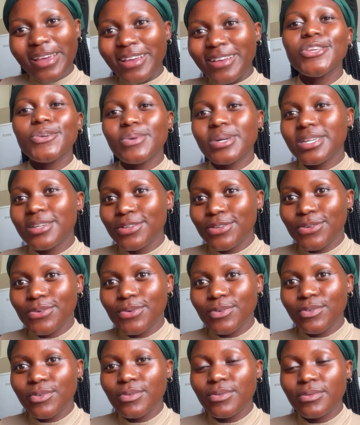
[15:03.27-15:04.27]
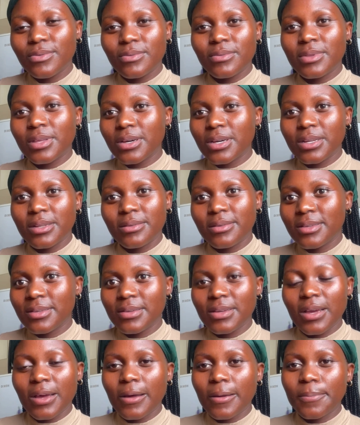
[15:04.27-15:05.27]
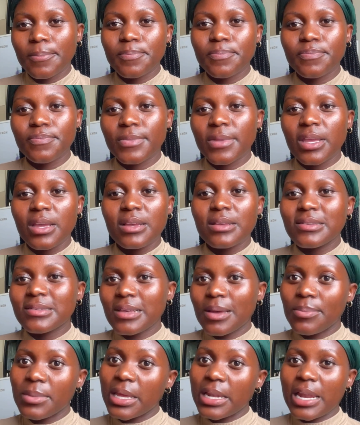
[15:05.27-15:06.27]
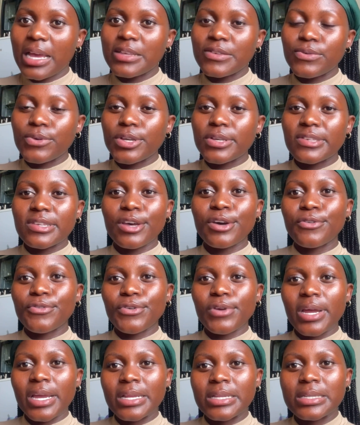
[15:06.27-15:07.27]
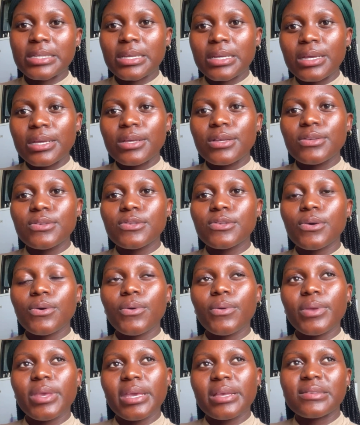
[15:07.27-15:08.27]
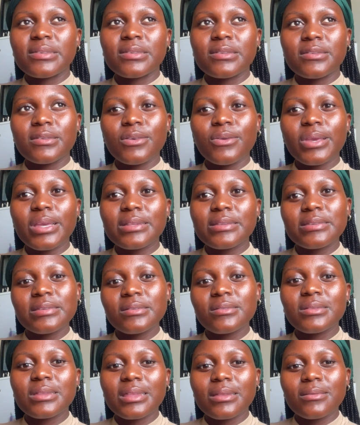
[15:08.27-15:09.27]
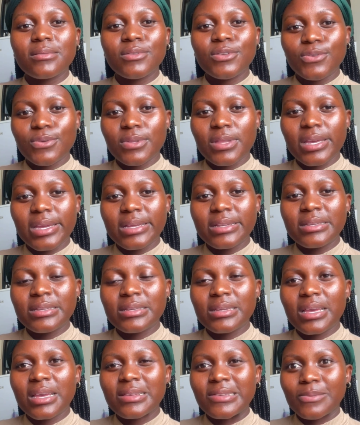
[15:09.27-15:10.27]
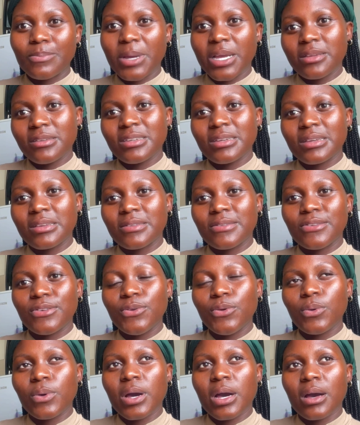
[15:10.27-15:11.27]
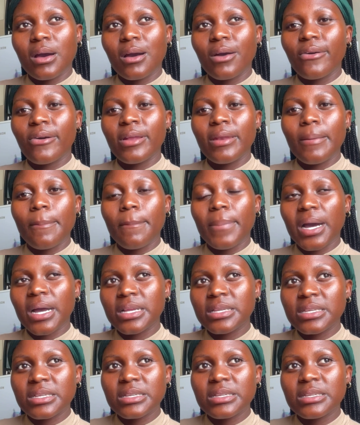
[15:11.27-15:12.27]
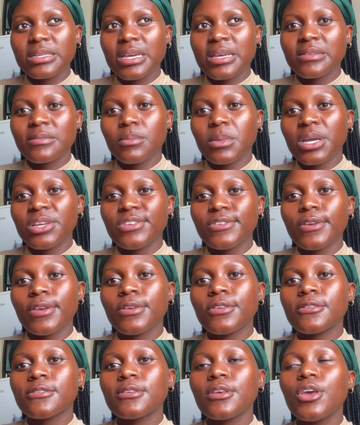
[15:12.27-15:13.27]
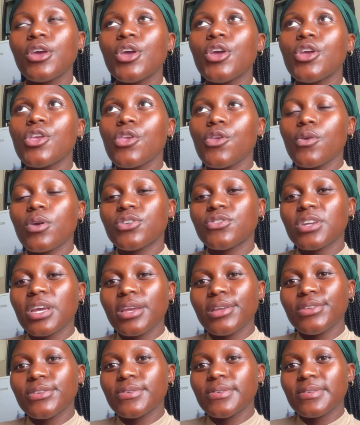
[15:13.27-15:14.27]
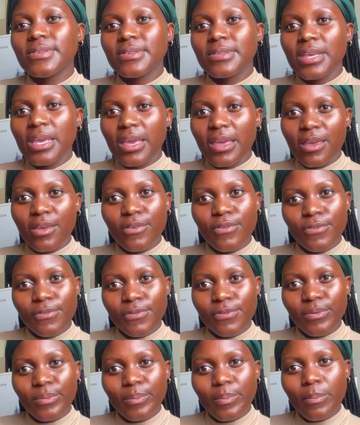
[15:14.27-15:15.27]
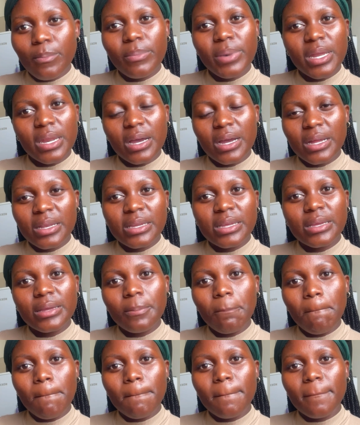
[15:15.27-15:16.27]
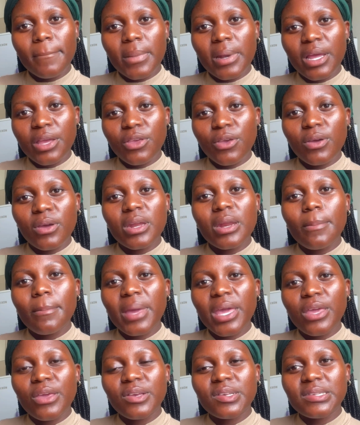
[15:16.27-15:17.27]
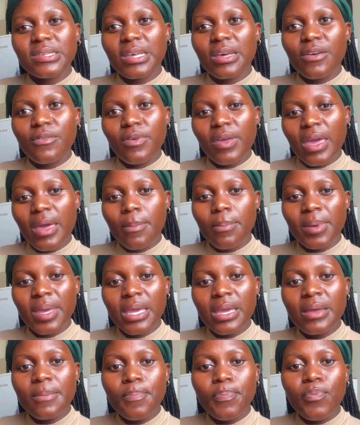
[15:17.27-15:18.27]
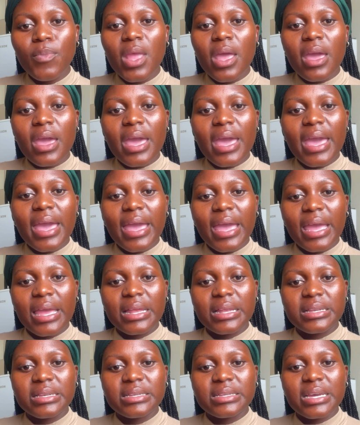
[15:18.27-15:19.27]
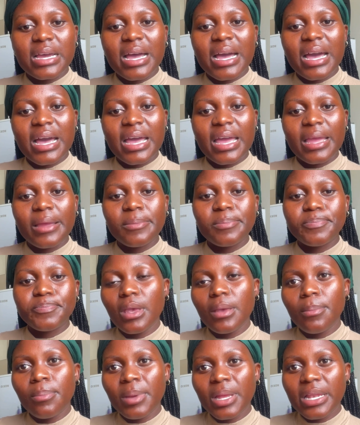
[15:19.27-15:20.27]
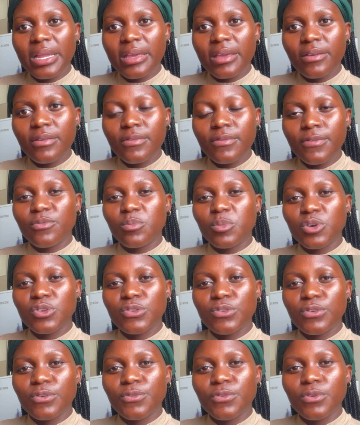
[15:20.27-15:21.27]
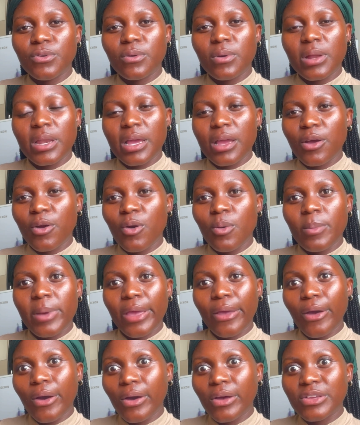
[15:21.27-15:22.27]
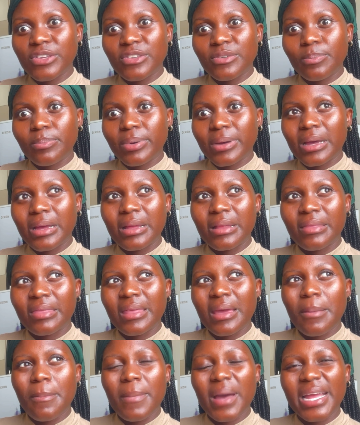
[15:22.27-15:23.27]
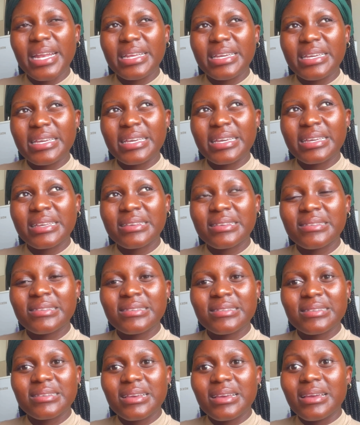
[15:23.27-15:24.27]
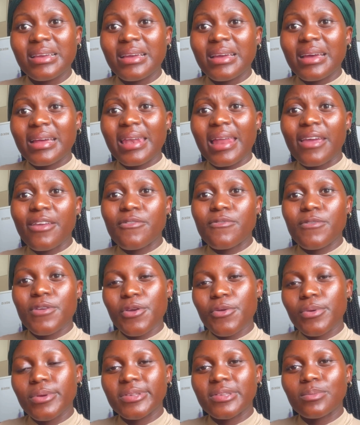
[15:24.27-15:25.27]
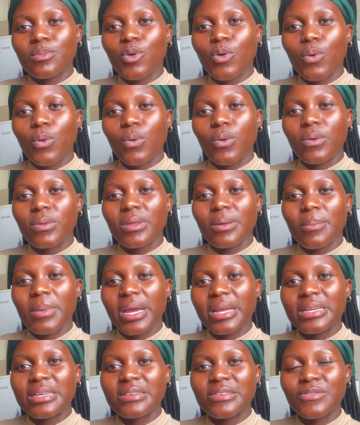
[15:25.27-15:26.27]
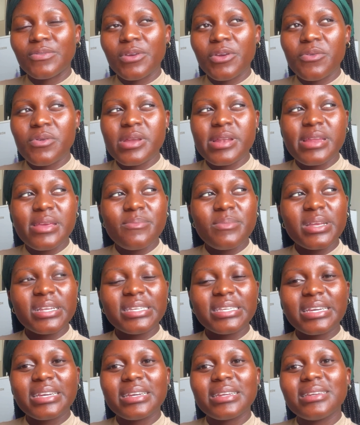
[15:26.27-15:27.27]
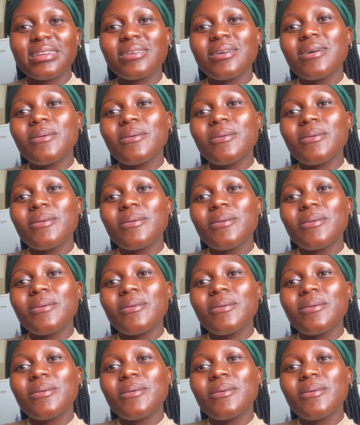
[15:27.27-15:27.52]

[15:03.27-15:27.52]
You want to do that something nice for yourself, right? So yes, you can still do that as much as you are on a budget, as much as you are trying to save. But honey, like, you gotta make yourself happy. And I believe most of you are like, oh my gosh, but that money is like very small, the money is very limited.